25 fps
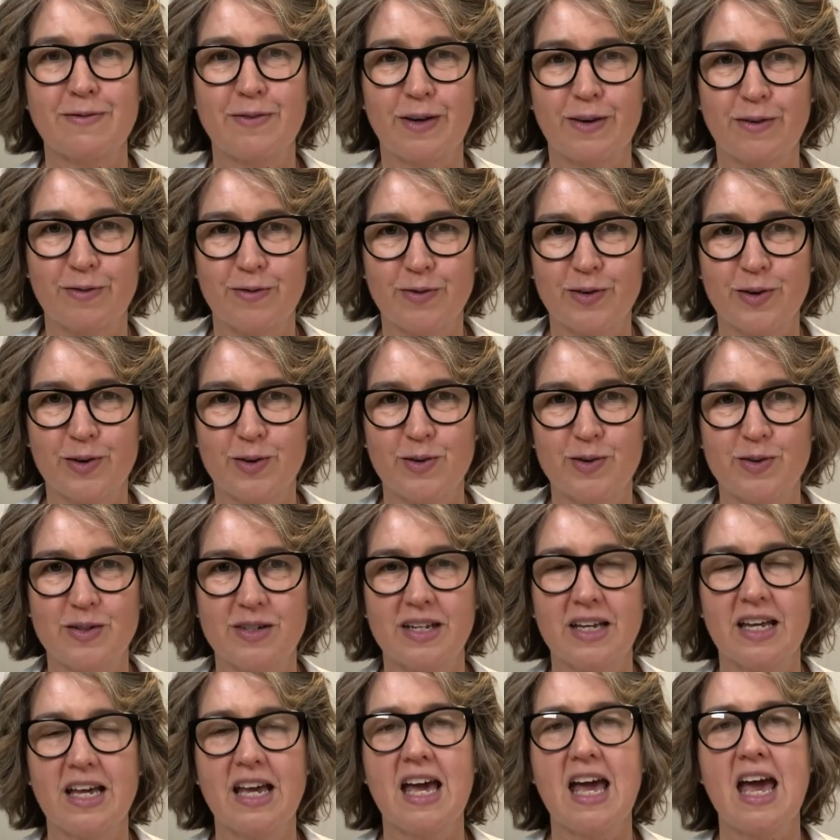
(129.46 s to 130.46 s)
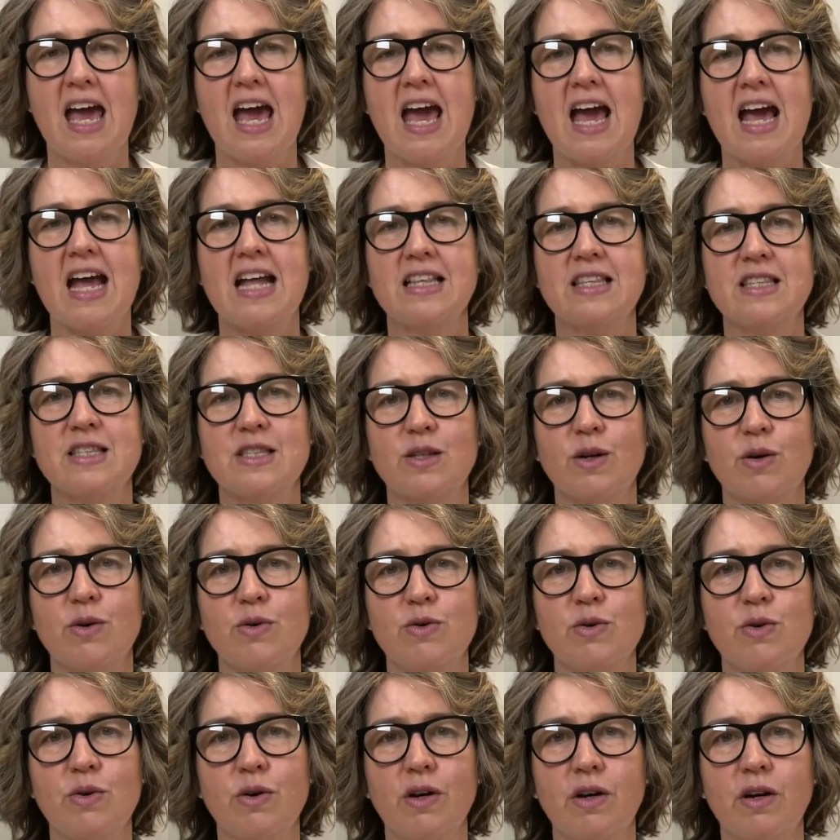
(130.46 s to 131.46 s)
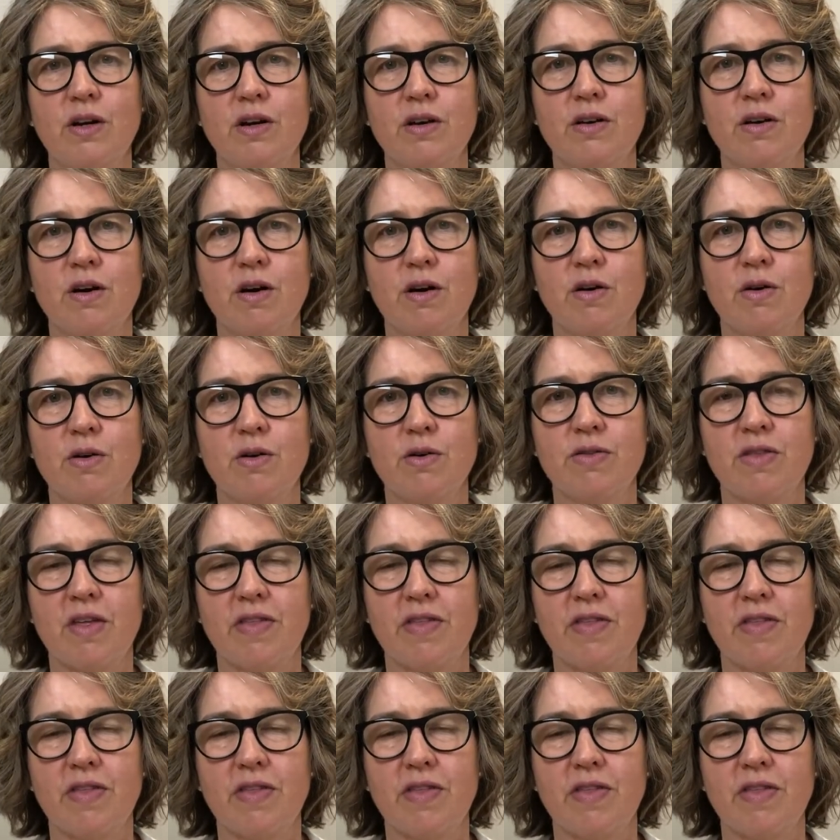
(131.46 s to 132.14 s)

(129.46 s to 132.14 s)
food. And so you're going to know